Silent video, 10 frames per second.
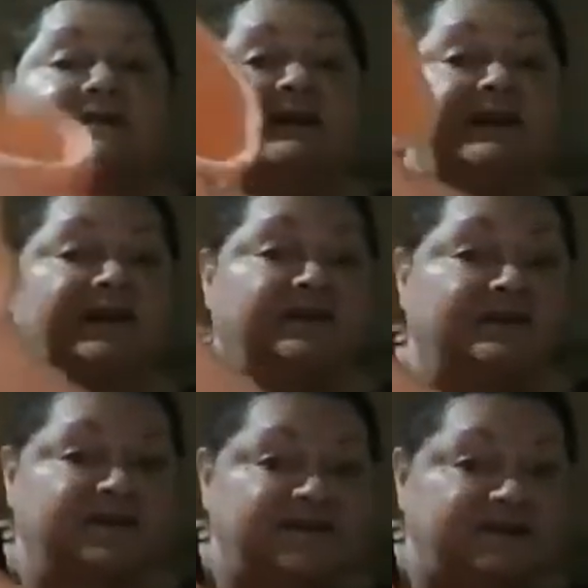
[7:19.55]

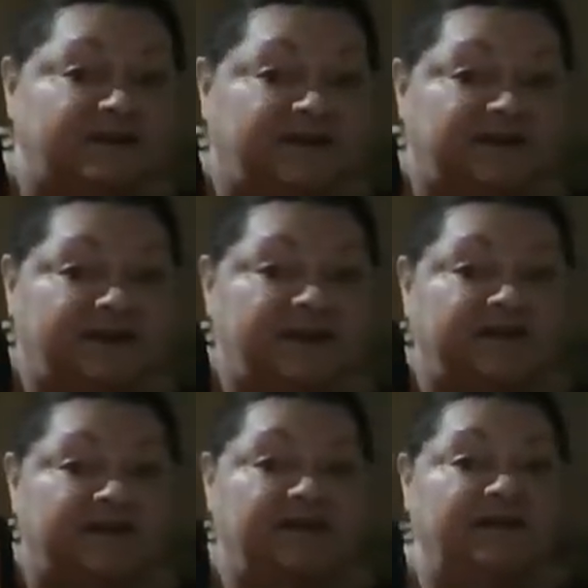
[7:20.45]
is the hood
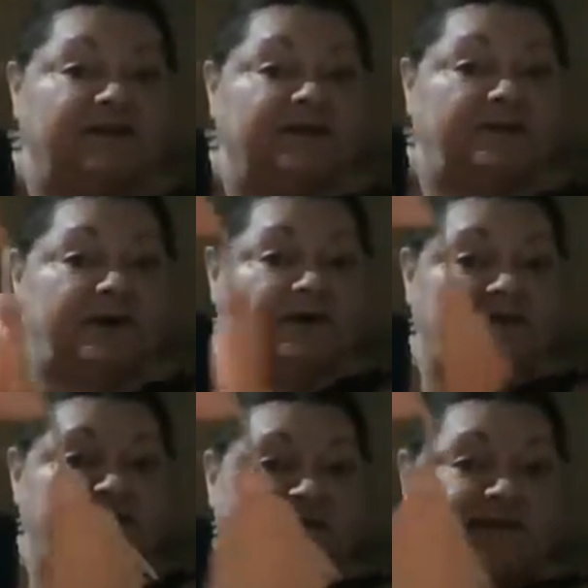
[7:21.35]

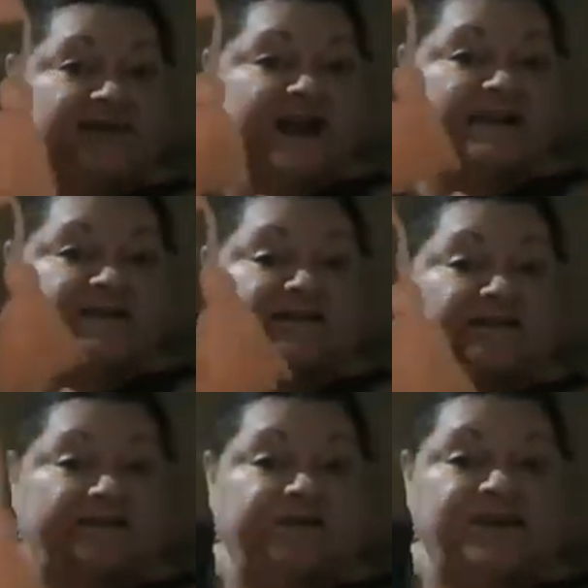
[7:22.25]
with the
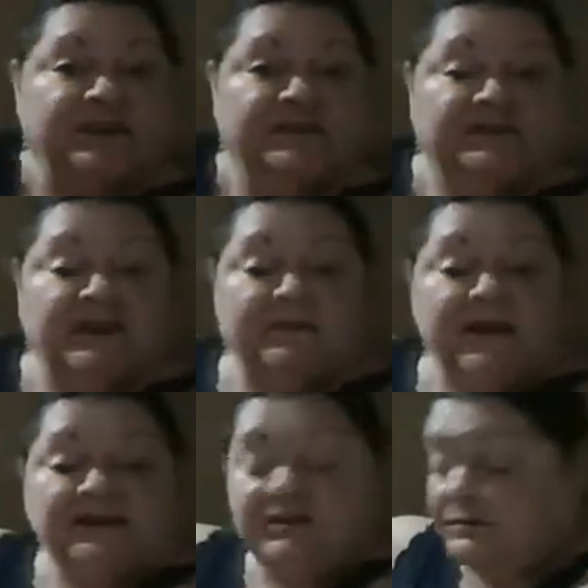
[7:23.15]
tassel. So I
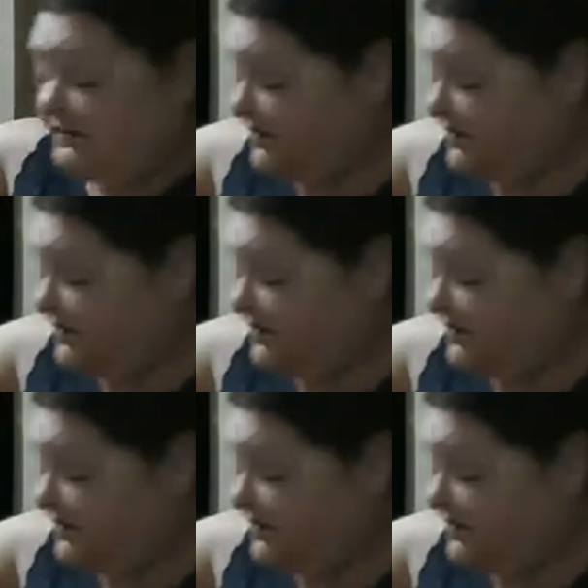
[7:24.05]
made 2 of